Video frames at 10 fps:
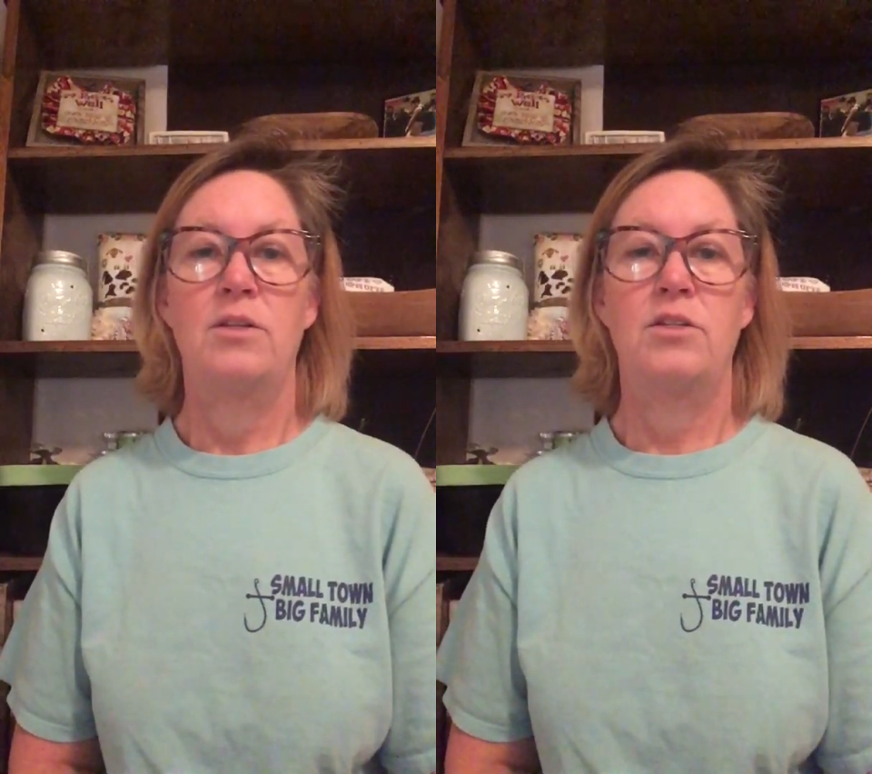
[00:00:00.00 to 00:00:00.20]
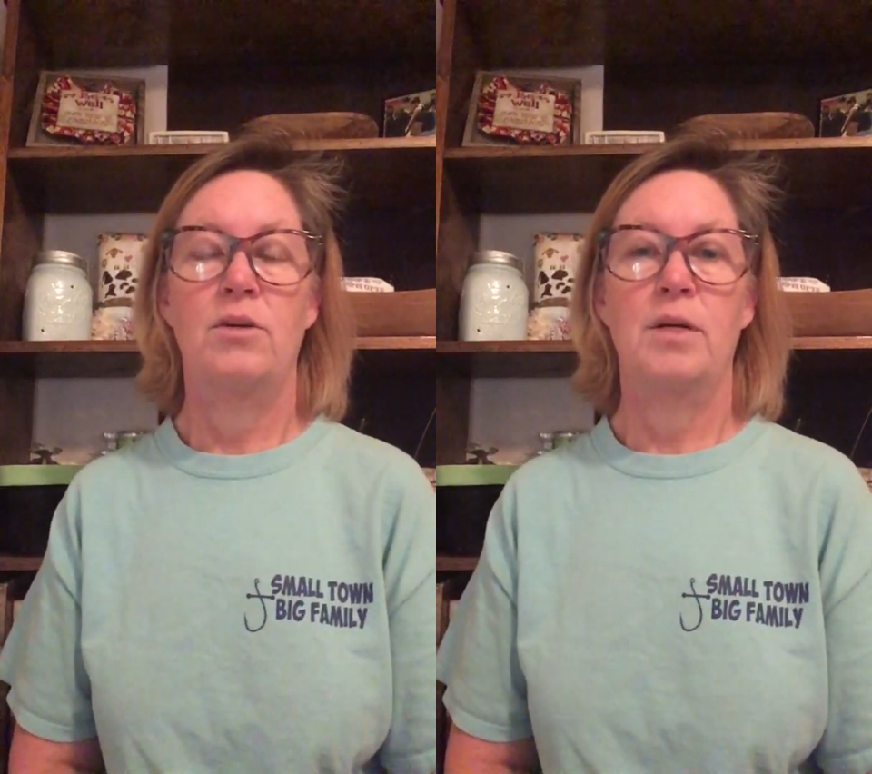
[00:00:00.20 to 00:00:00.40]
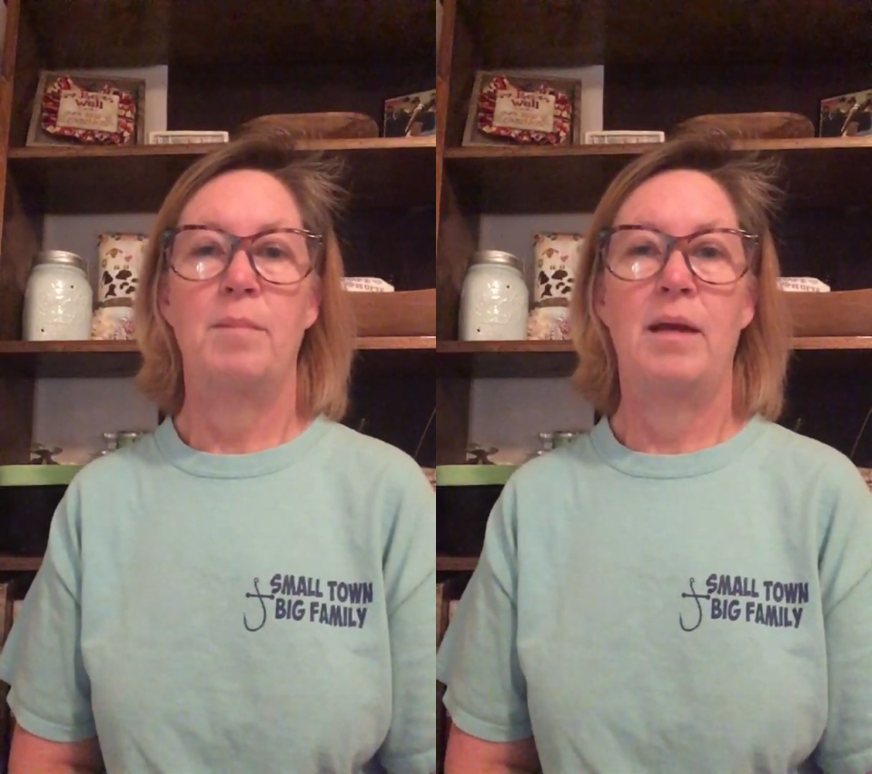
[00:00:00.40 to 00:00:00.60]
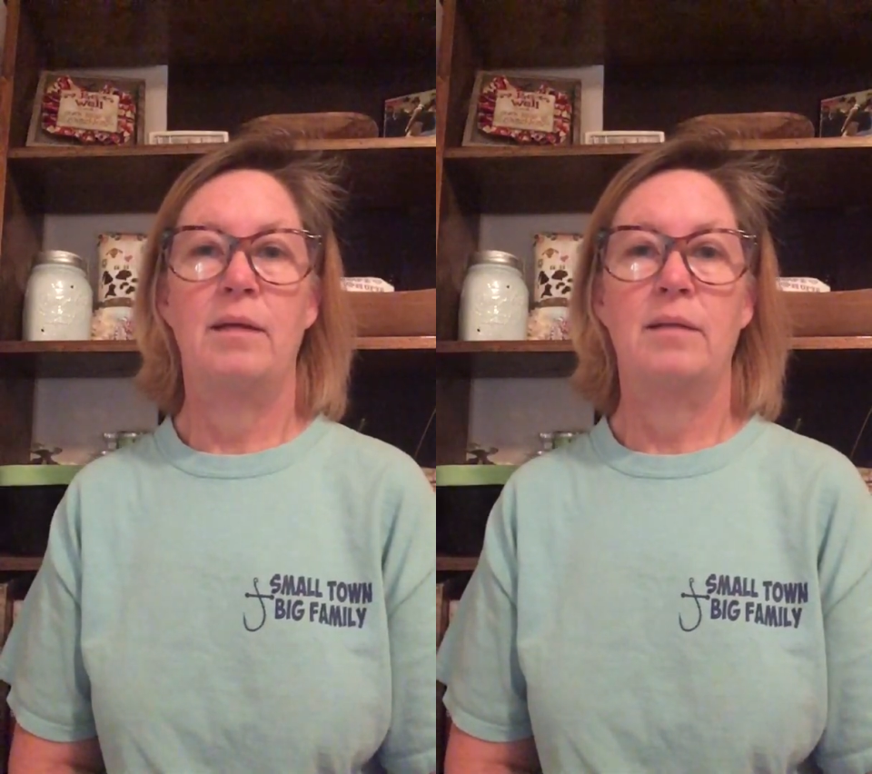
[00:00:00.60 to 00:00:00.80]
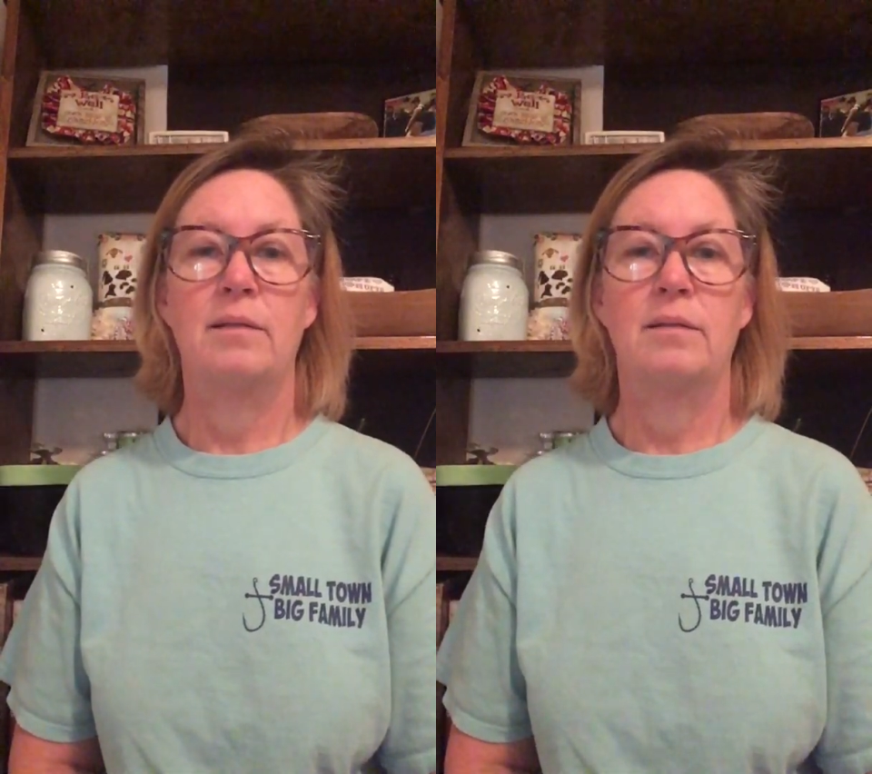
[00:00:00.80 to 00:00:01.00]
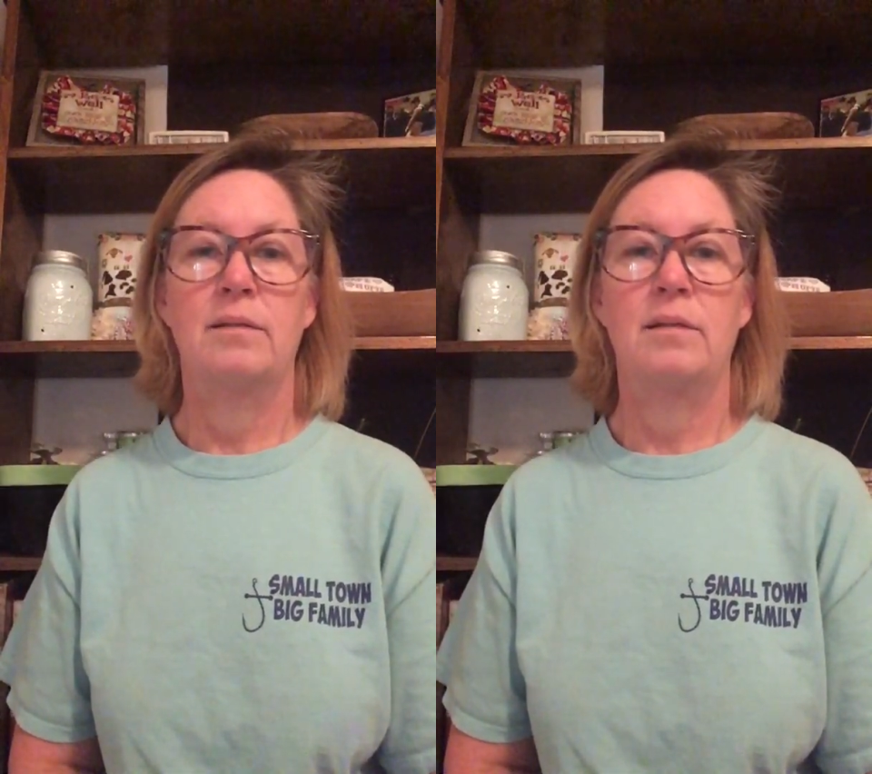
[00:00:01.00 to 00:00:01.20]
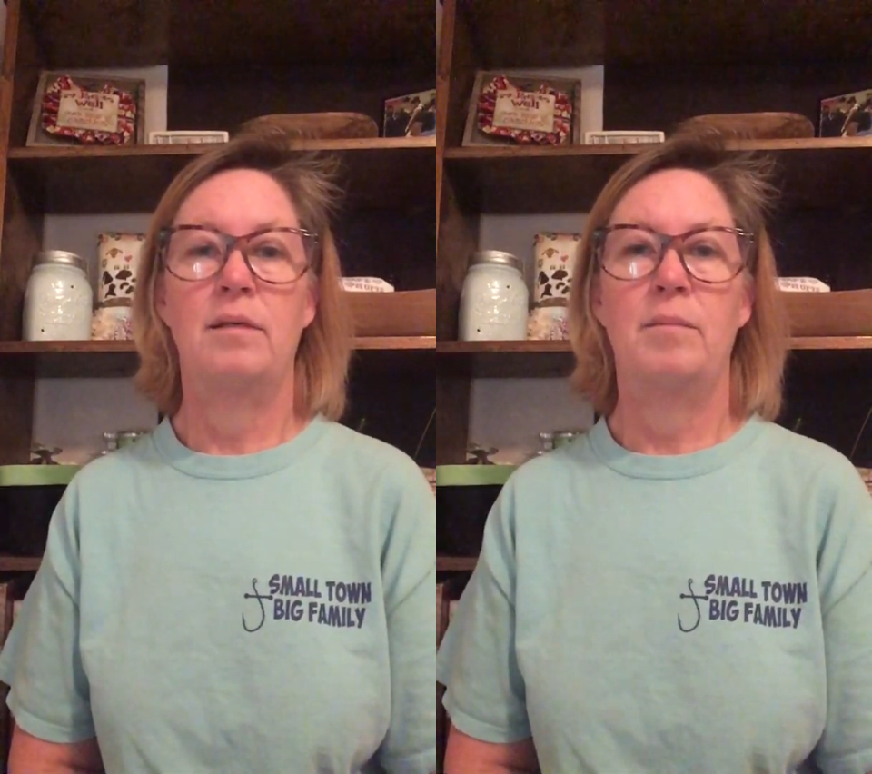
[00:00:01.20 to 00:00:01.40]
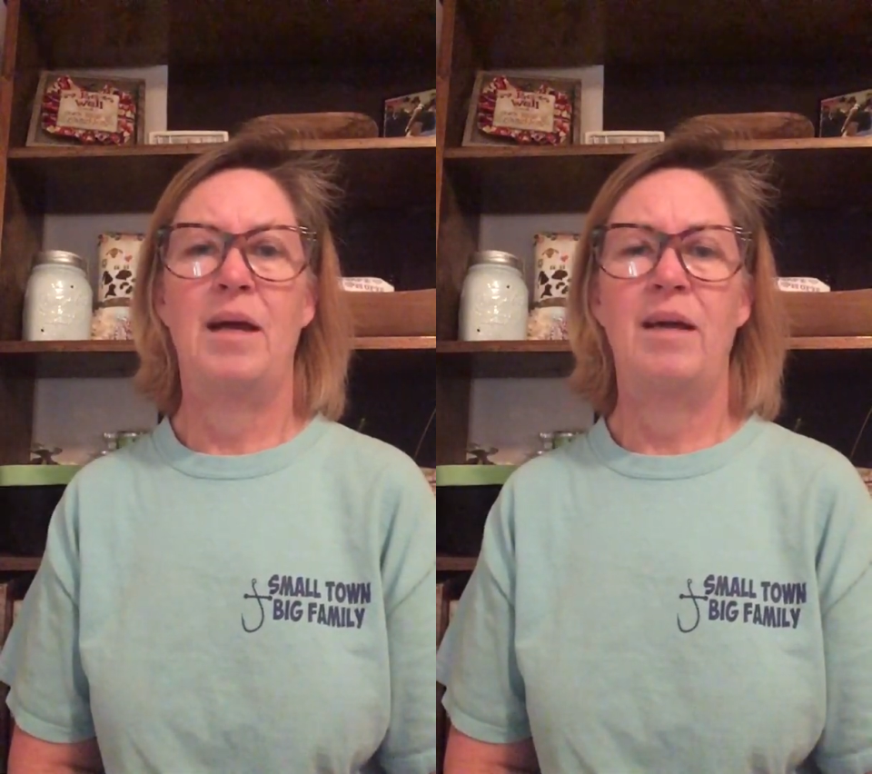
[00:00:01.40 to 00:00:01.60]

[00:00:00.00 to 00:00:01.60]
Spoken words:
during May. I